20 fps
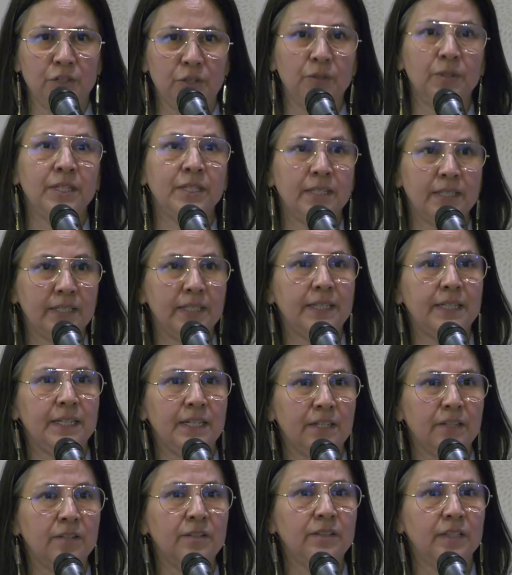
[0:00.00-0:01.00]
you need to
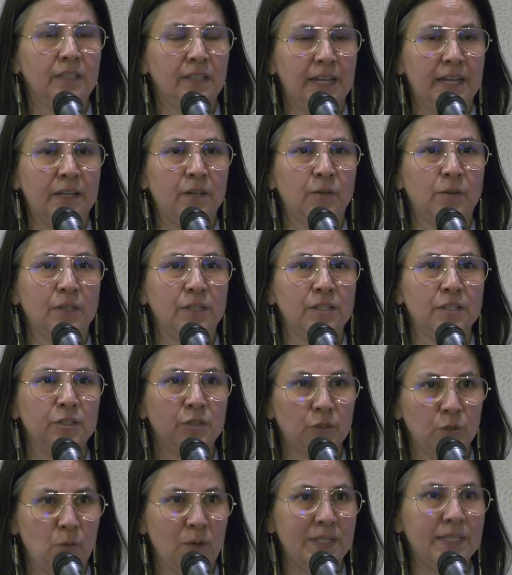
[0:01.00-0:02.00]
hear the language
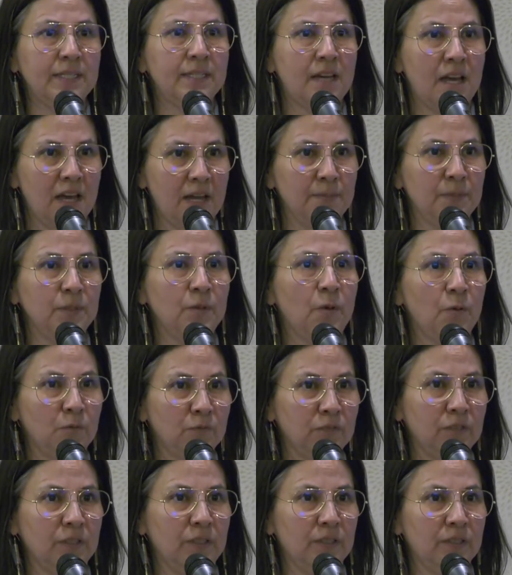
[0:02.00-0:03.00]
20 times
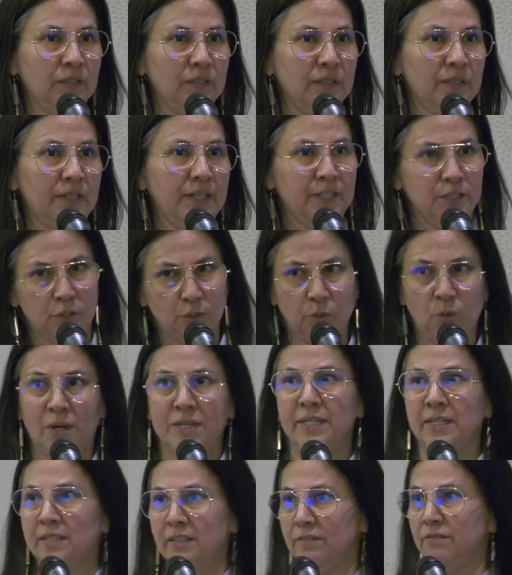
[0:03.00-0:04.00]
over in
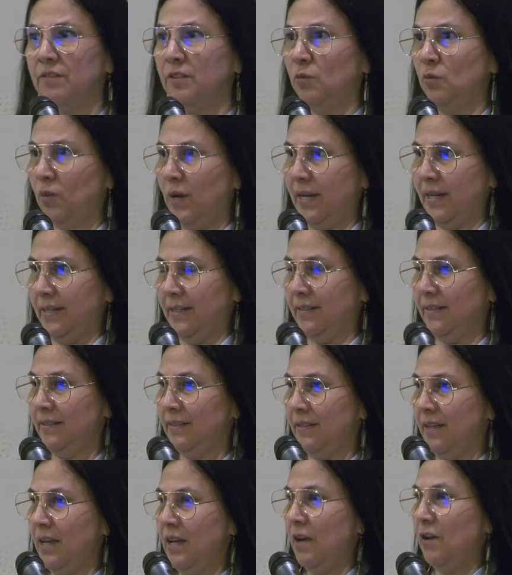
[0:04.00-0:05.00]
20 different
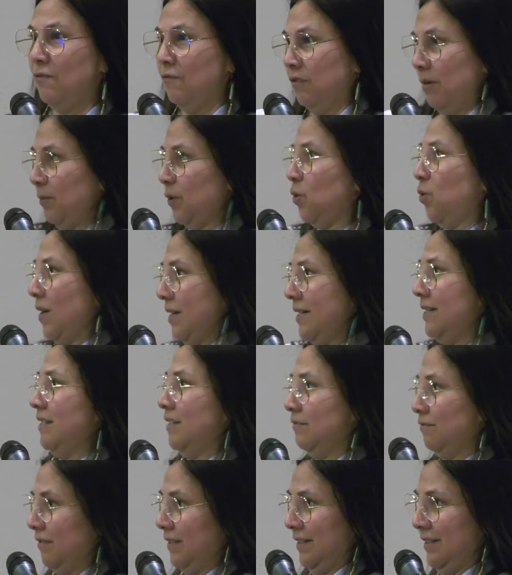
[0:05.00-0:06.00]
ways from 20
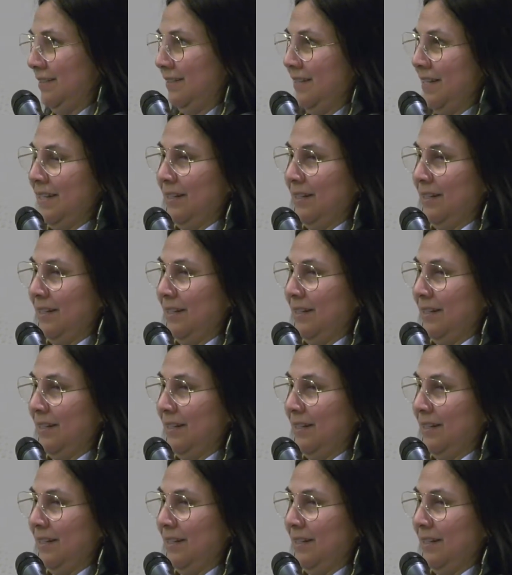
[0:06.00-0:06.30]
different,